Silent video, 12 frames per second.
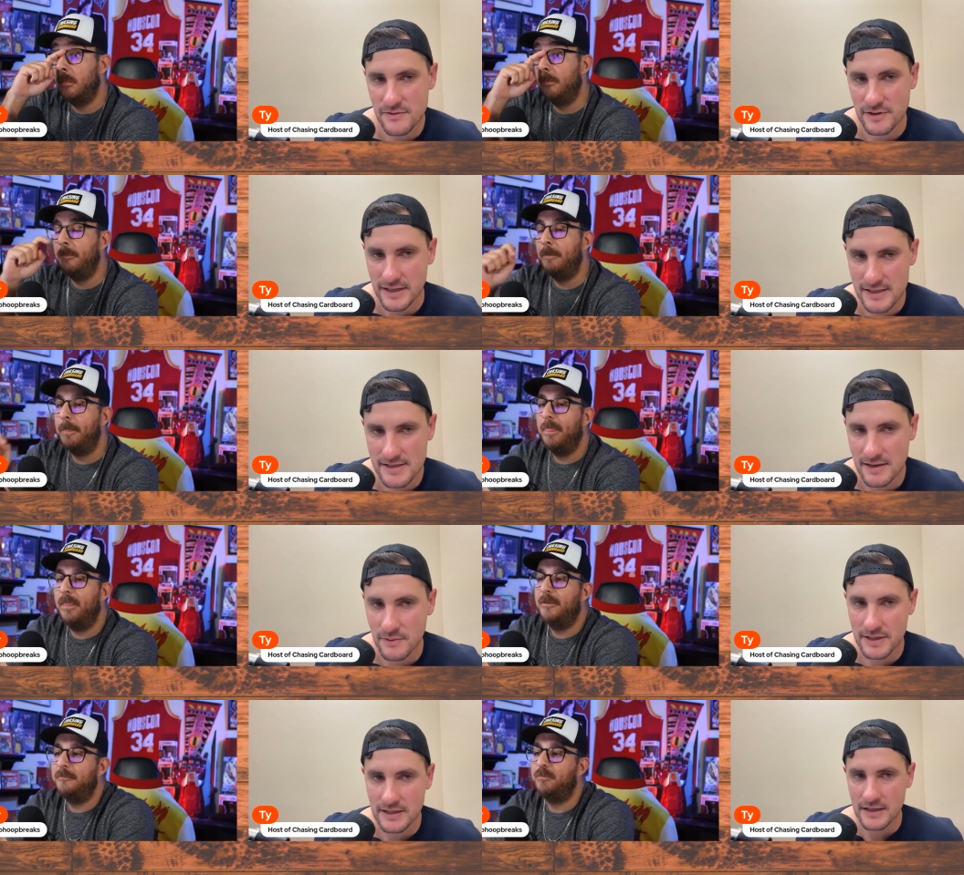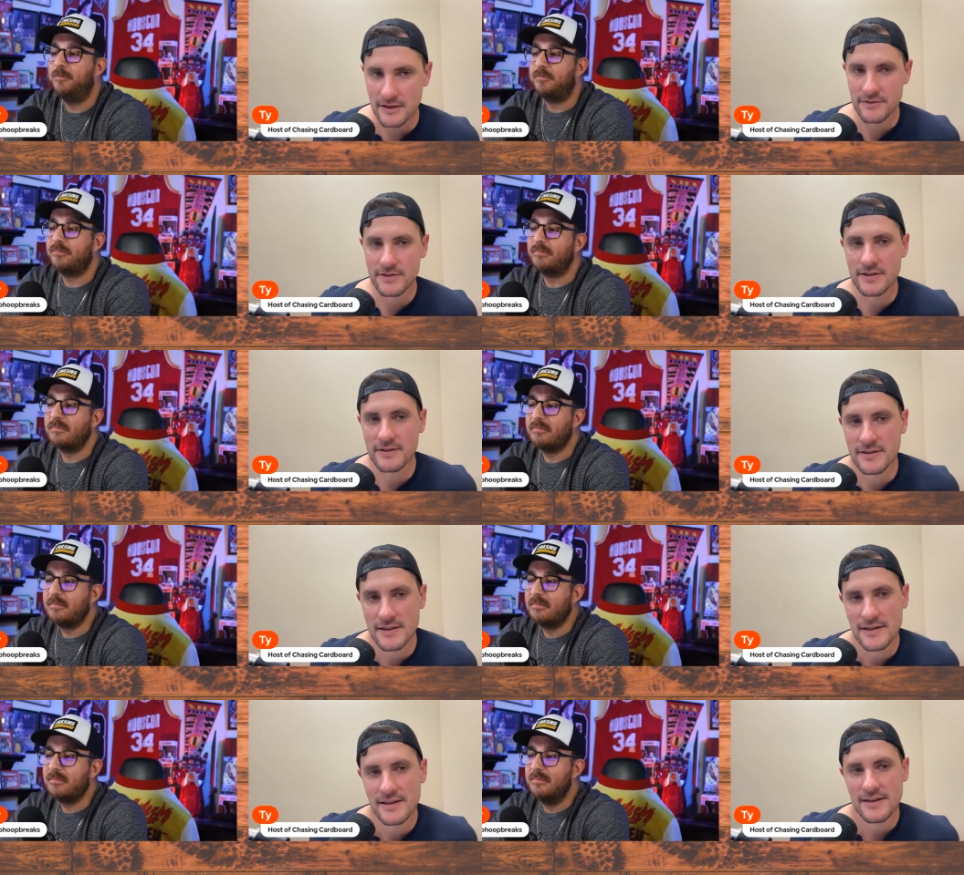Speaker 1: flicks that we loved
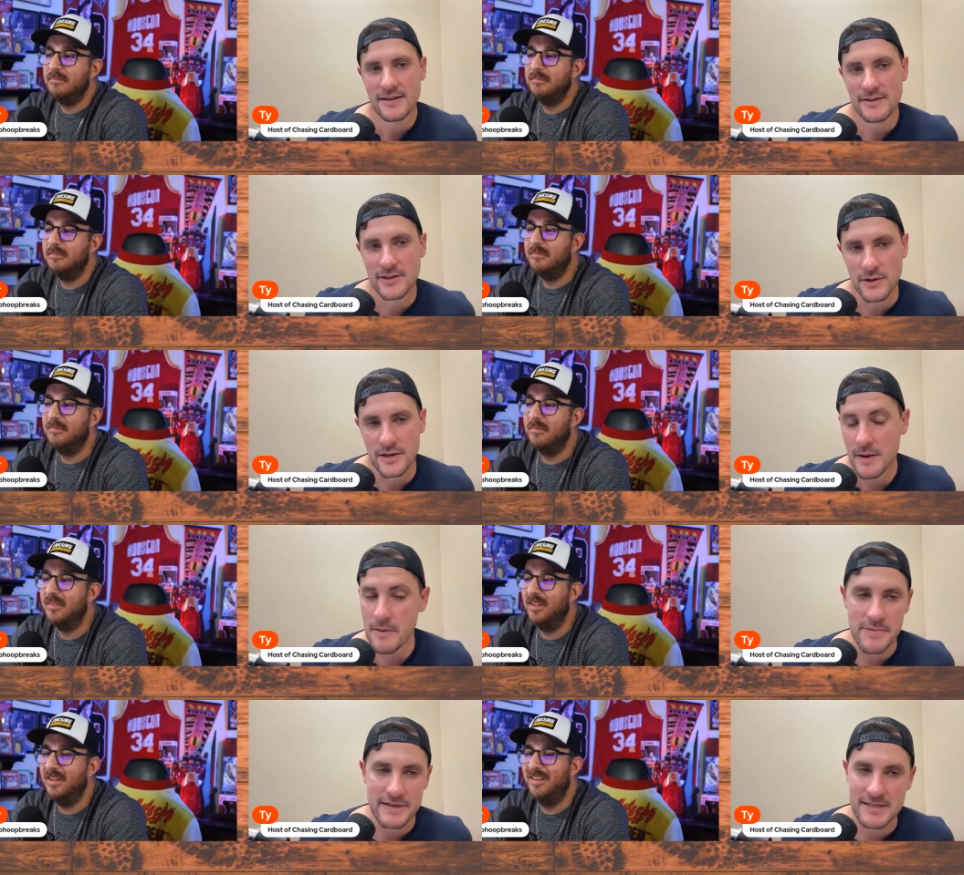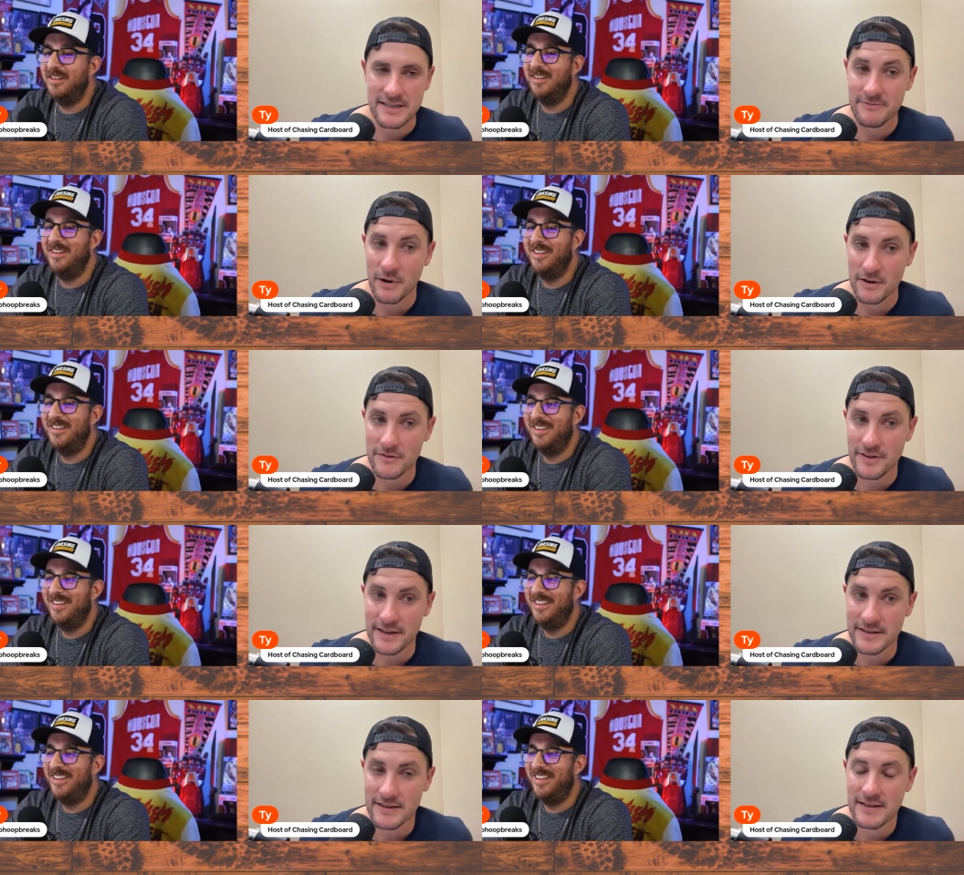growing up. I'm a big Steve Martin
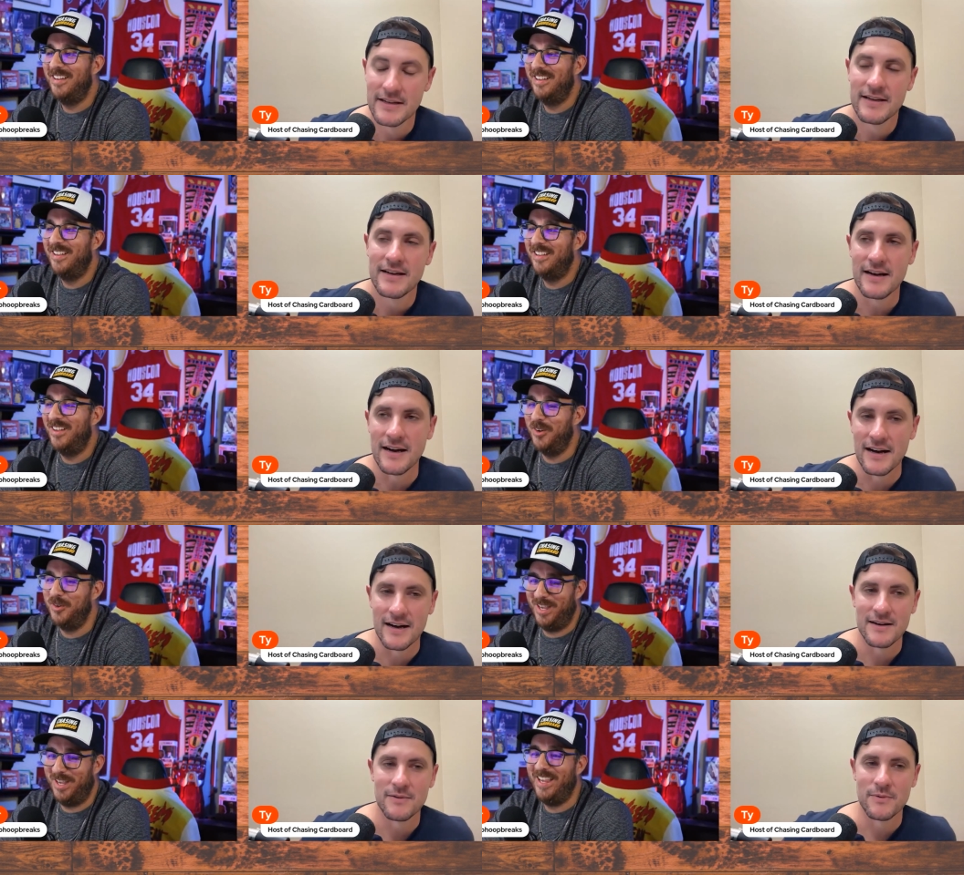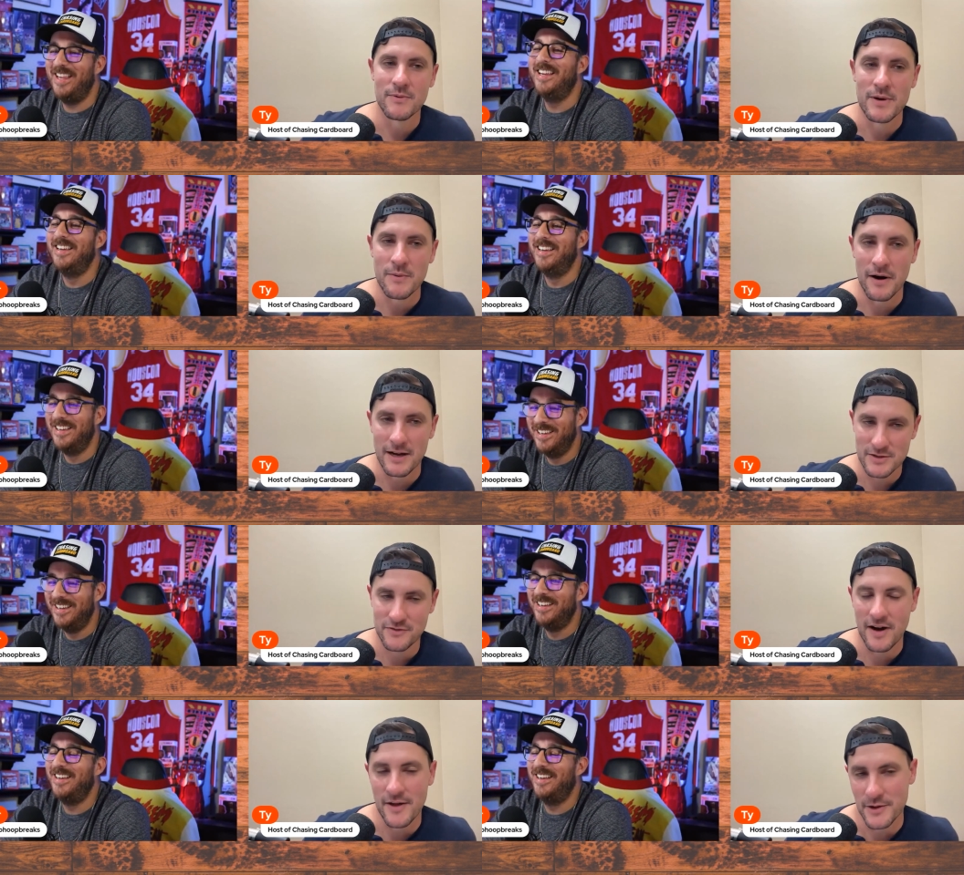fan. Uh, okay. we watched
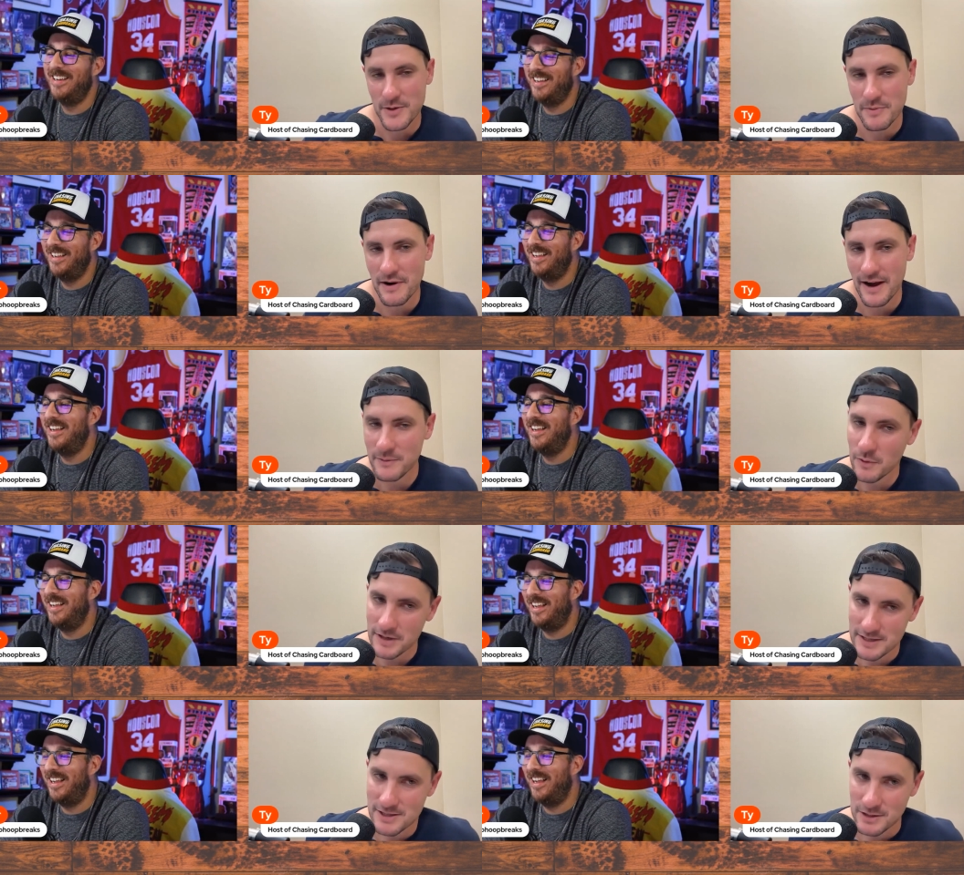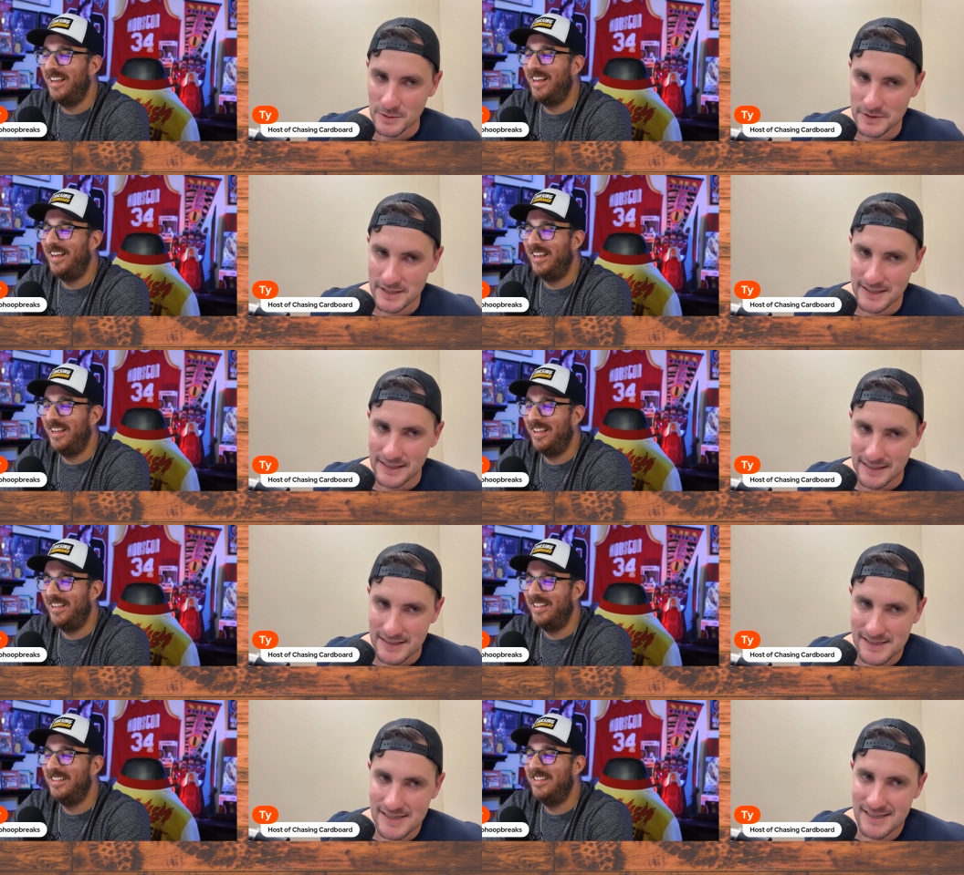Father of the Bride 1 and 2 with the
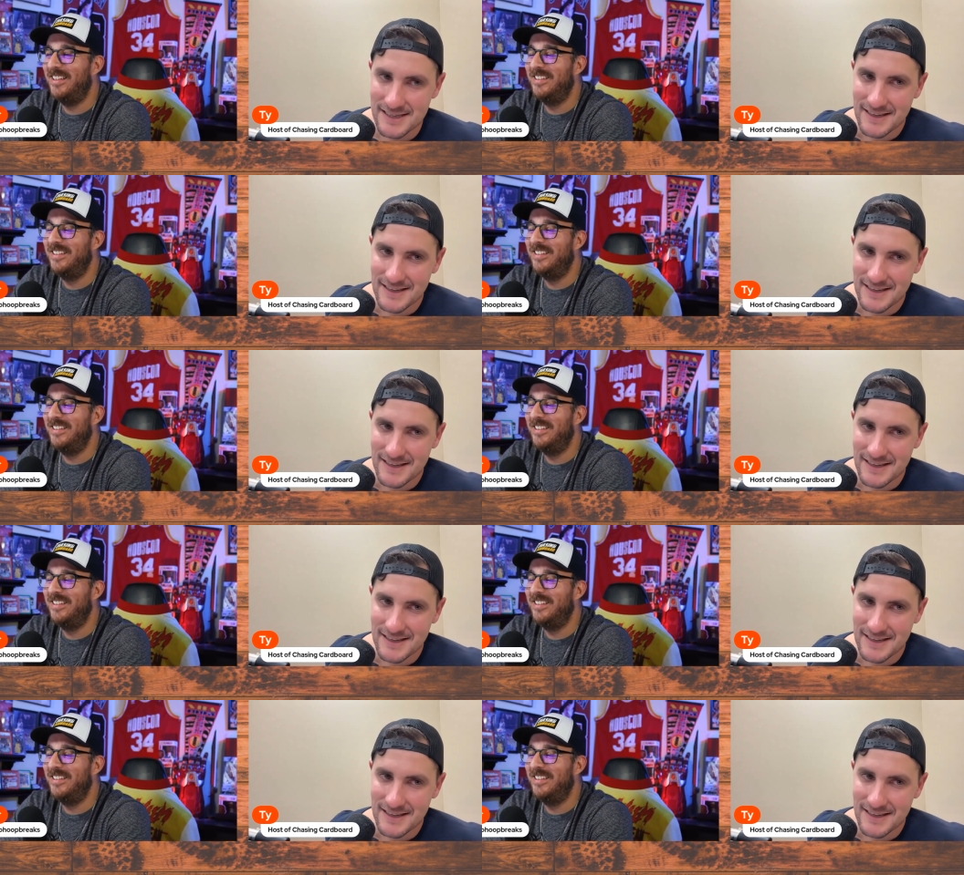kids.